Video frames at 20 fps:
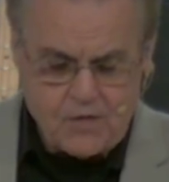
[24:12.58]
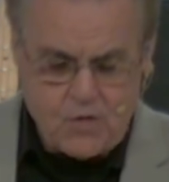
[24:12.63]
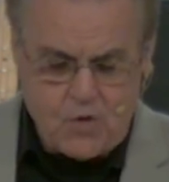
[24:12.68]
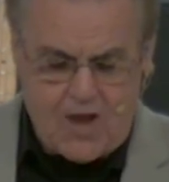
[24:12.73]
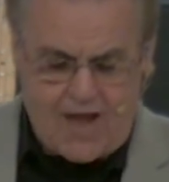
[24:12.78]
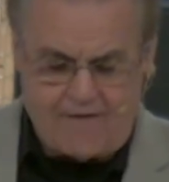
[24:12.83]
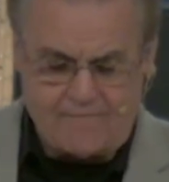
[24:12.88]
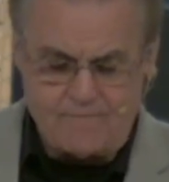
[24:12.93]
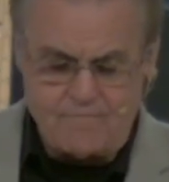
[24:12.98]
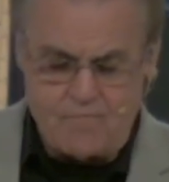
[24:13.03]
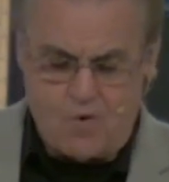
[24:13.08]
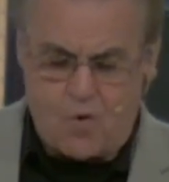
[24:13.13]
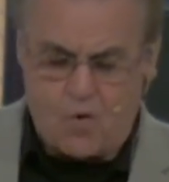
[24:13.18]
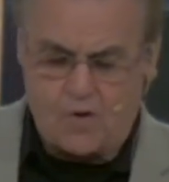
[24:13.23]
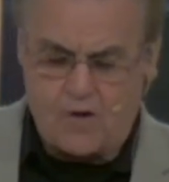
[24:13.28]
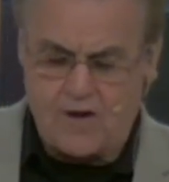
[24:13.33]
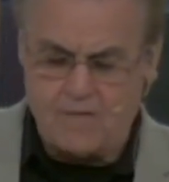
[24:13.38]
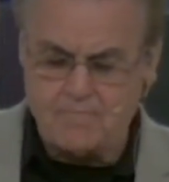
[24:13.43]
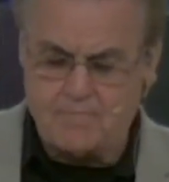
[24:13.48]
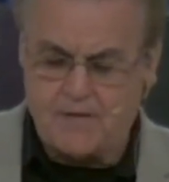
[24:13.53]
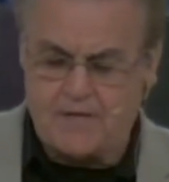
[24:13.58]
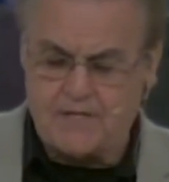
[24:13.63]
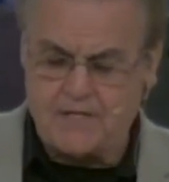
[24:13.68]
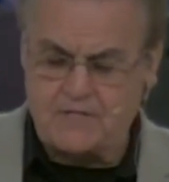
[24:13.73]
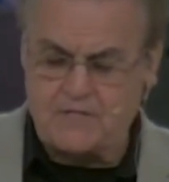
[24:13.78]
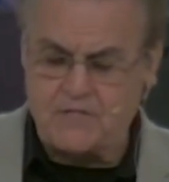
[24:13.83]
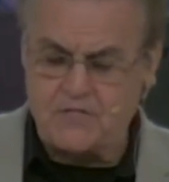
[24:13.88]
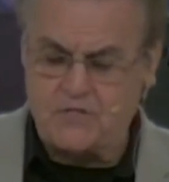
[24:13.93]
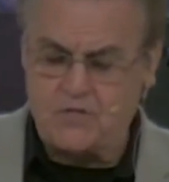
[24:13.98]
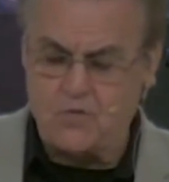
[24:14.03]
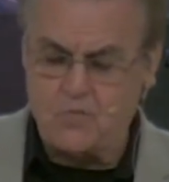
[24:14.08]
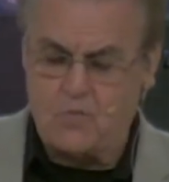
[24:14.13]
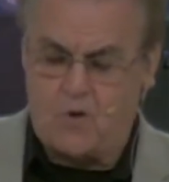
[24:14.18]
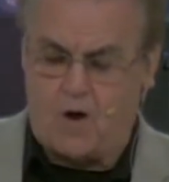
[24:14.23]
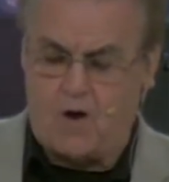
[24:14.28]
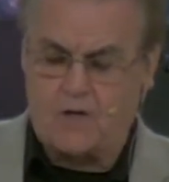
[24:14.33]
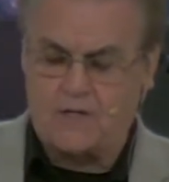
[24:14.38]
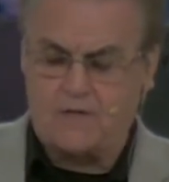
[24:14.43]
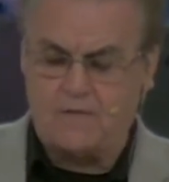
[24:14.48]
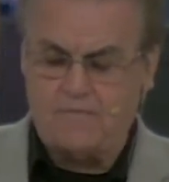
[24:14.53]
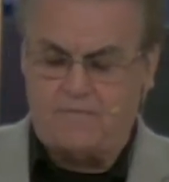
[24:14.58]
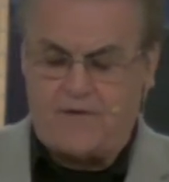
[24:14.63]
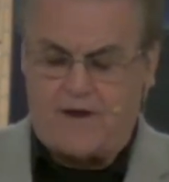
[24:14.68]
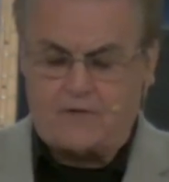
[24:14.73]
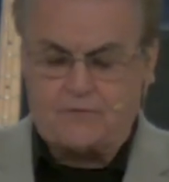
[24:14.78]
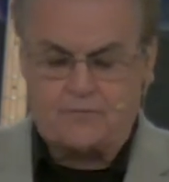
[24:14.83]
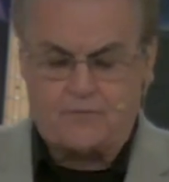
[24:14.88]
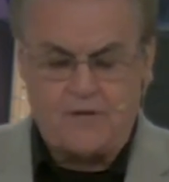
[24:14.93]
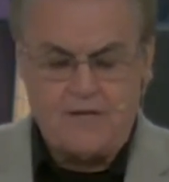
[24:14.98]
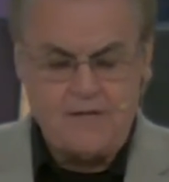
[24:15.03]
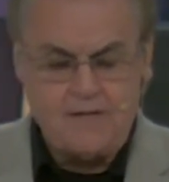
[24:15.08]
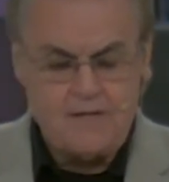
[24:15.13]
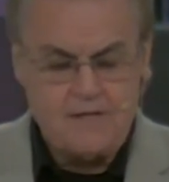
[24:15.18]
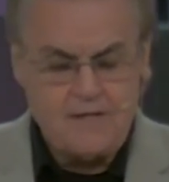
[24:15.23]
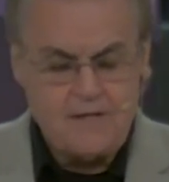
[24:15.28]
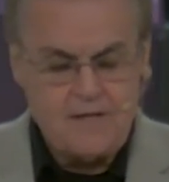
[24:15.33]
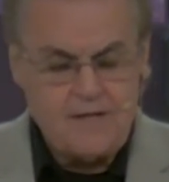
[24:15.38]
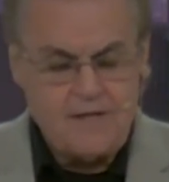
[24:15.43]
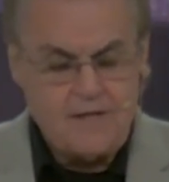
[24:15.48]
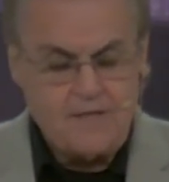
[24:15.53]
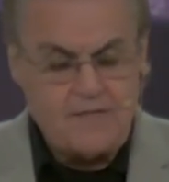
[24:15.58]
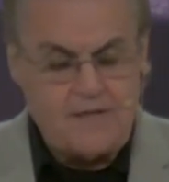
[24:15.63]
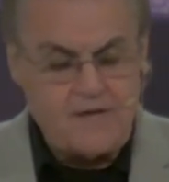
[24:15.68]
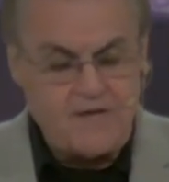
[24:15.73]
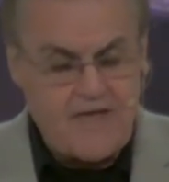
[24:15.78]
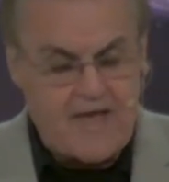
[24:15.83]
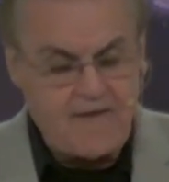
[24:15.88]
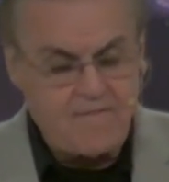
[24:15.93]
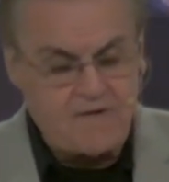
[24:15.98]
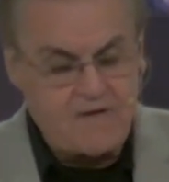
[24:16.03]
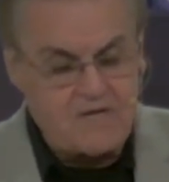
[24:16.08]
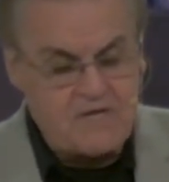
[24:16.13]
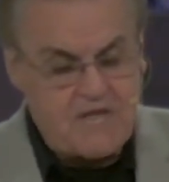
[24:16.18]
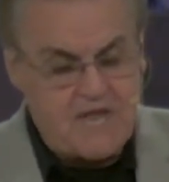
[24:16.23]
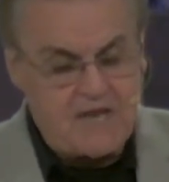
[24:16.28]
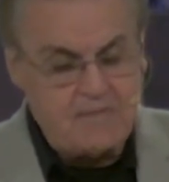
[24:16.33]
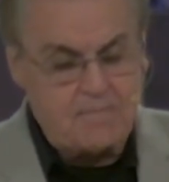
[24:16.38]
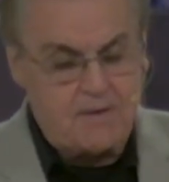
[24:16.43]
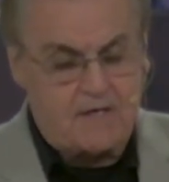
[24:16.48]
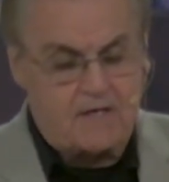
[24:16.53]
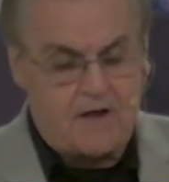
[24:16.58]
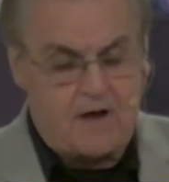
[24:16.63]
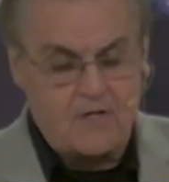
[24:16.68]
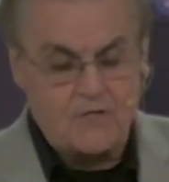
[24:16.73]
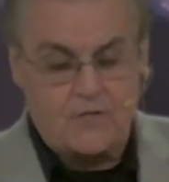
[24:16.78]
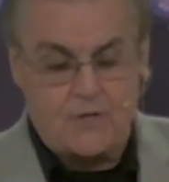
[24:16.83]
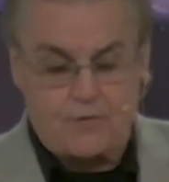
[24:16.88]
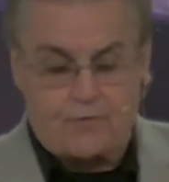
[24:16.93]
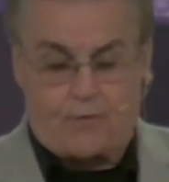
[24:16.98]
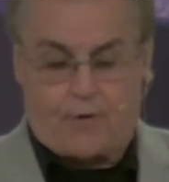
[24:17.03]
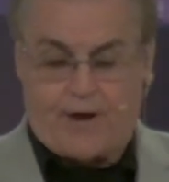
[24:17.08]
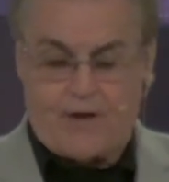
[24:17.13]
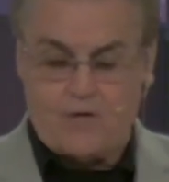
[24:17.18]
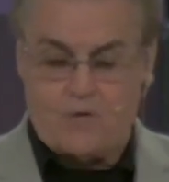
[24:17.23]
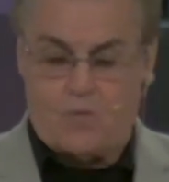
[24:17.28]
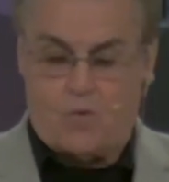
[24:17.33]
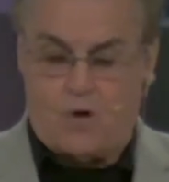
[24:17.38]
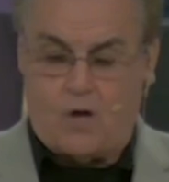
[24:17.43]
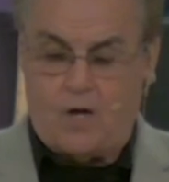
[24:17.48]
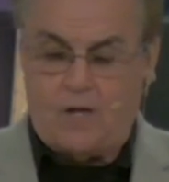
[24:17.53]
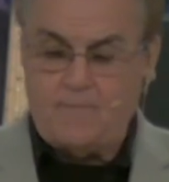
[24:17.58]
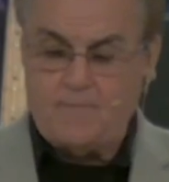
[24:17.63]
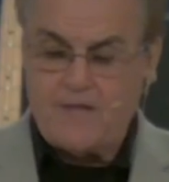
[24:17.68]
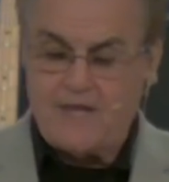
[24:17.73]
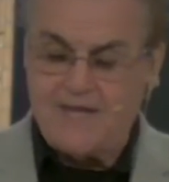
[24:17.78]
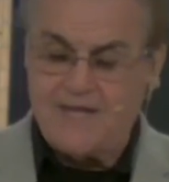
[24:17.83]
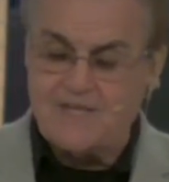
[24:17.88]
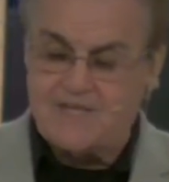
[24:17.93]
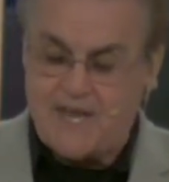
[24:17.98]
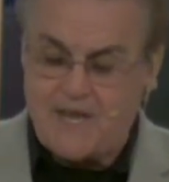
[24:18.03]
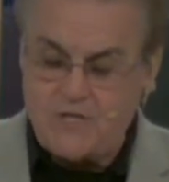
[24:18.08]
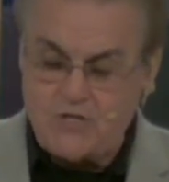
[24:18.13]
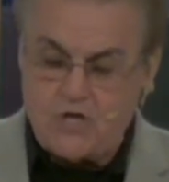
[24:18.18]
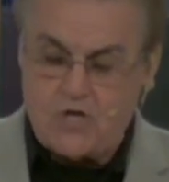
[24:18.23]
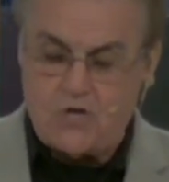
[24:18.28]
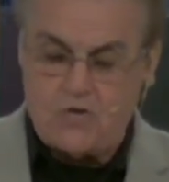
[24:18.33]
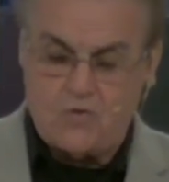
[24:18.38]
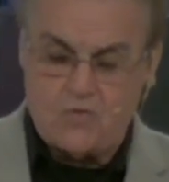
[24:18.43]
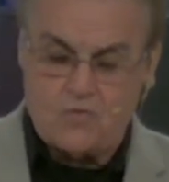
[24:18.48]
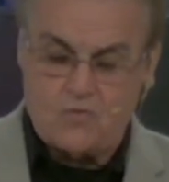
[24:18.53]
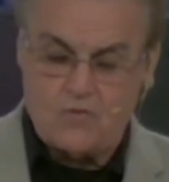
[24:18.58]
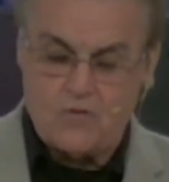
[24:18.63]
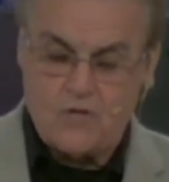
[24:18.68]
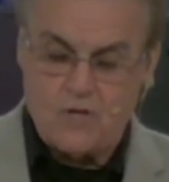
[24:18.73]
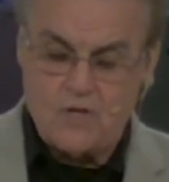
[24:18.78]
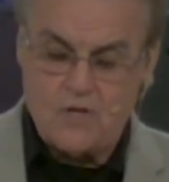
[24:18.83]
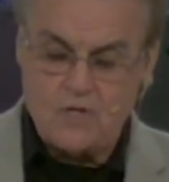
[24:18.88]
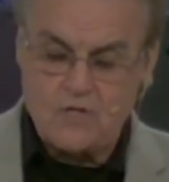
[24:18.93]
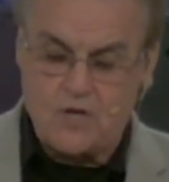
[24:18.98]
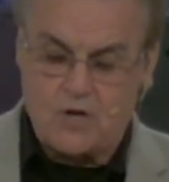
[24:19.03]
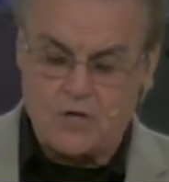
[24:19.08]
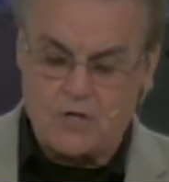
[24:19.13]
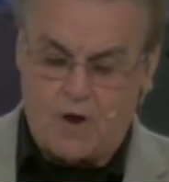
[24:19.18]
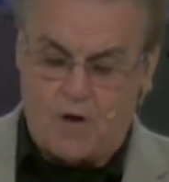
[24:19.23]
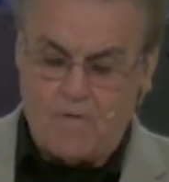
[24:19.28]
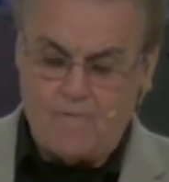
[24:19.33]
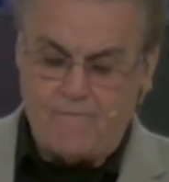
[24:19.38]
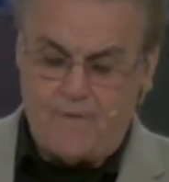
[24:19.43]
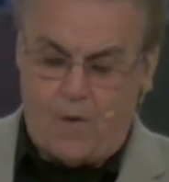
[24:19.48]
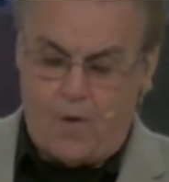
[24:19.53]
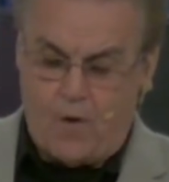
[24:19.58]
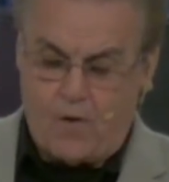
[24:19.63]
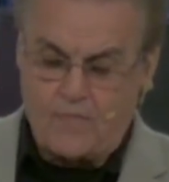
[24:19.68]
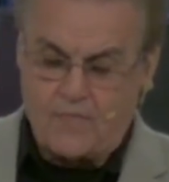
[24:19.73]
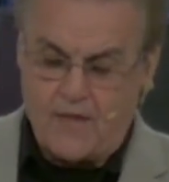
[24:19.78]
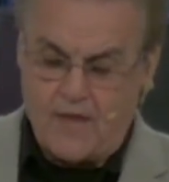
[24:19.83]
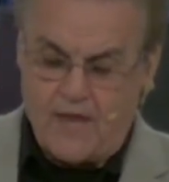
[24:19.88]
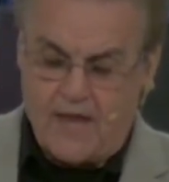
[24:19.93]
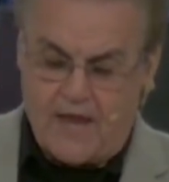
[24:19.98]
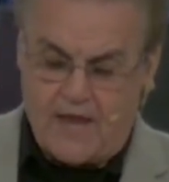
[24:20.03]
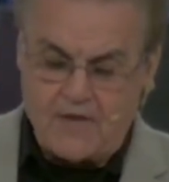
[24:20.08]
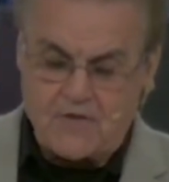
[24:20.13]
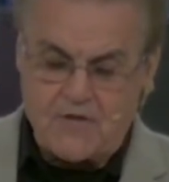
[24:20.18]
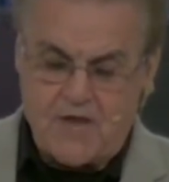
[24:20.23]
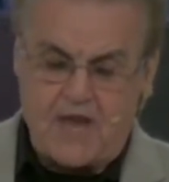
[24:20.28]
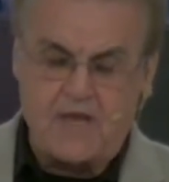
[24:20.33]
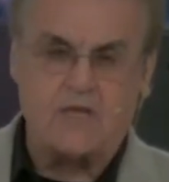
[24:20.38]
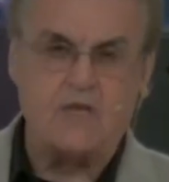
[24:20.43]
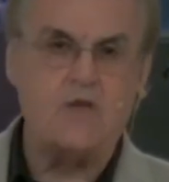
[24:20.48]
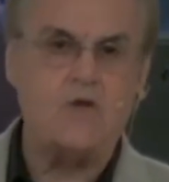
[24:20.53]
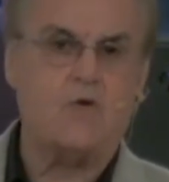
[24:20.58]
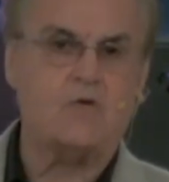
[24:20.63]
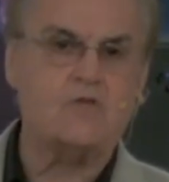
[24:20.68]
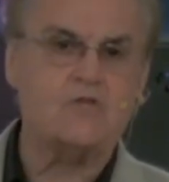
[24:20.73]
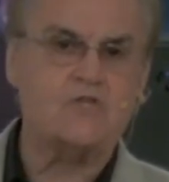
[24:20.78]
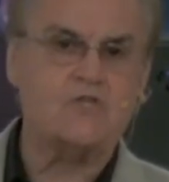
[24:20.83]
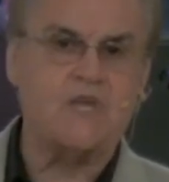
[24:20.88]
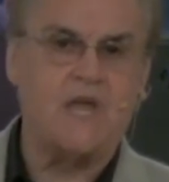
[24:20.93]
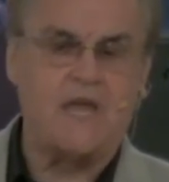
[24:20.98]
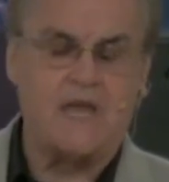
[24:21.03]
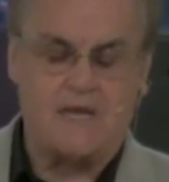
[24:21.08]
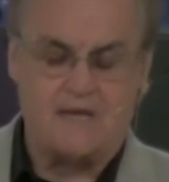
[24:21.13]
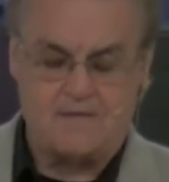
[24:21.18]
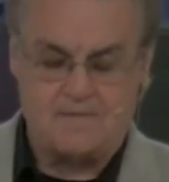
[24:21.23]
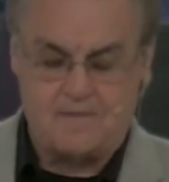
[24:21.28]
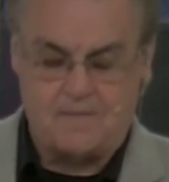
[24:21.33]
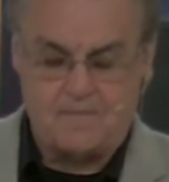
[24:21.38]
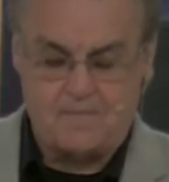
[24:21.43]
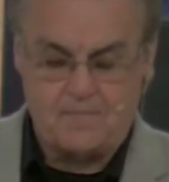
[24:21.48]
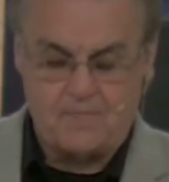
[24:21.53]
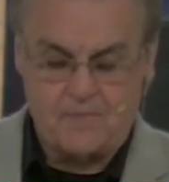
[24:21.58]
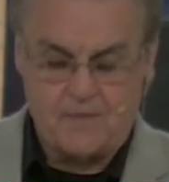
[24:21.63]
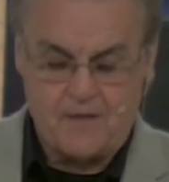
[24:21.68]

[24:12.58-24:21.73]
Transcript: You have more ability to walk in victory than David did because the greater one is in you. So go forth and take your stand